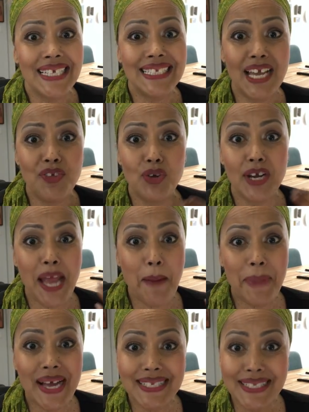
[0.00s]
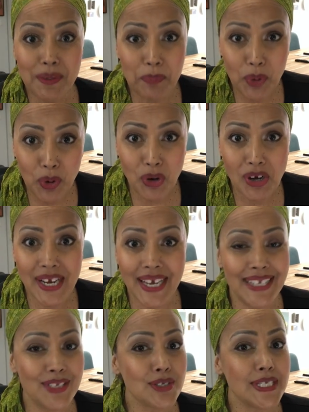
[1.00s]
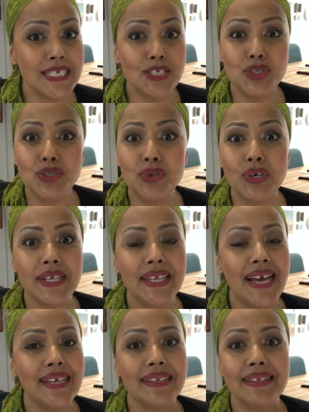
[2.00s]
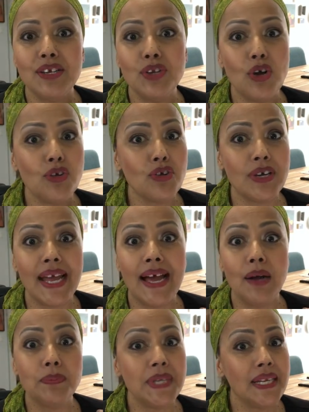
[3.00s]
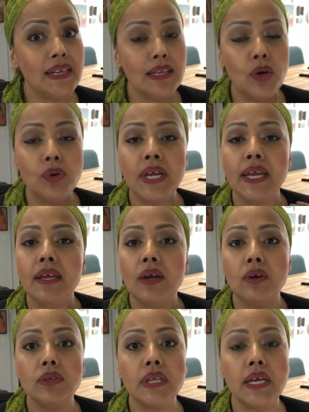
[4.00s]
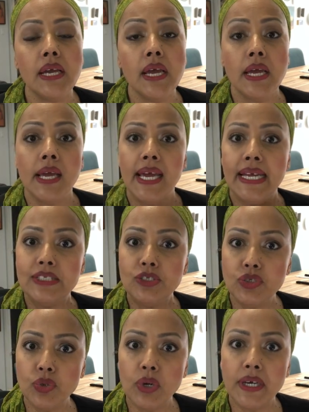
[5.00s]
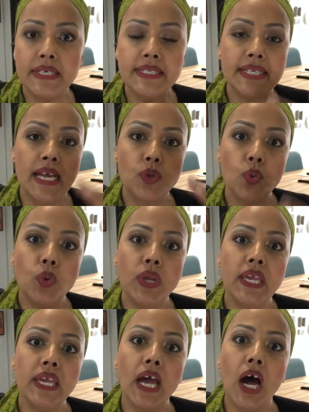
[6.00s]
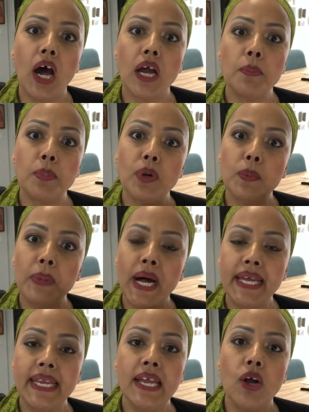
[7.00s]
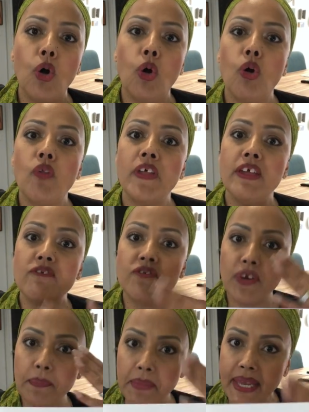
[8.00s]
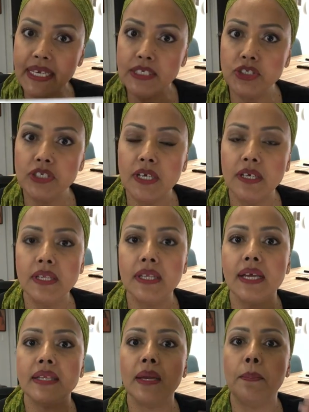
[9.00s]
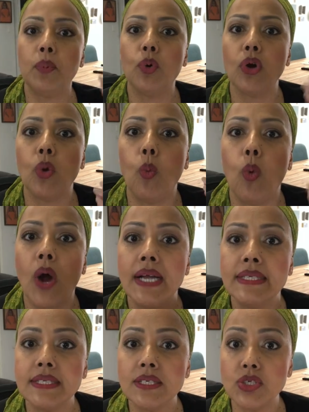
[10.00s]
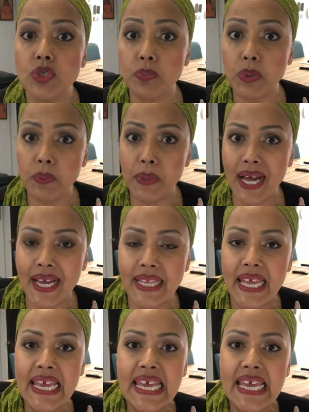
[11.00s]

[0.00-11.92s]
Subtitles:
that you're gonna pass the board. It doesn't ensure that you're gonna obtain a loan. It only ensures that we are providing all the information that the board wants us to provide